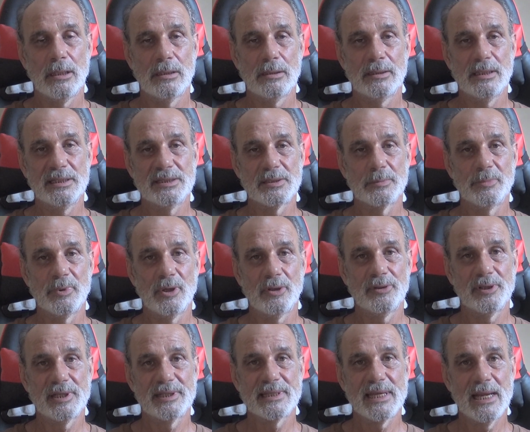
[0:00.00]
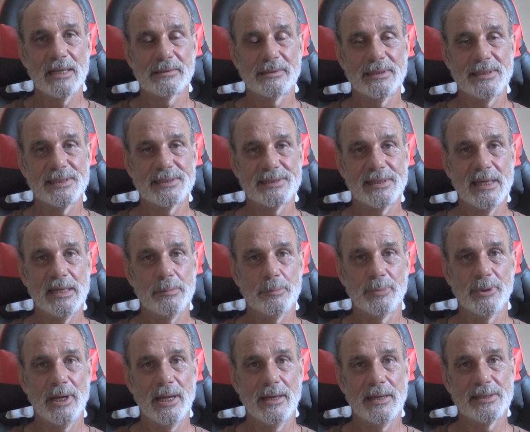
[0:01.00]
these are both exactly the same
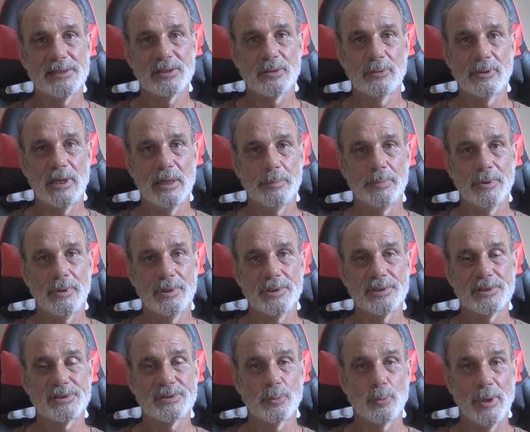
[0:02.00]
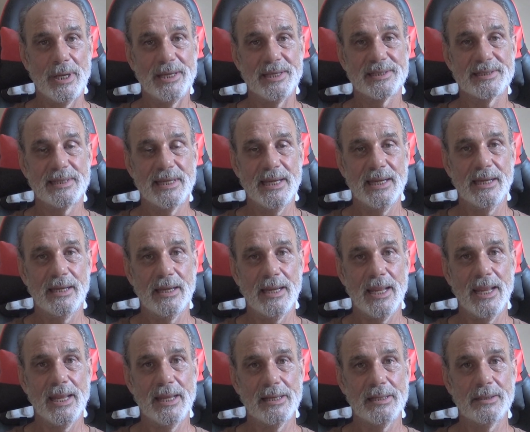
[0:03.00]
brand as the one I purchased Wednesday at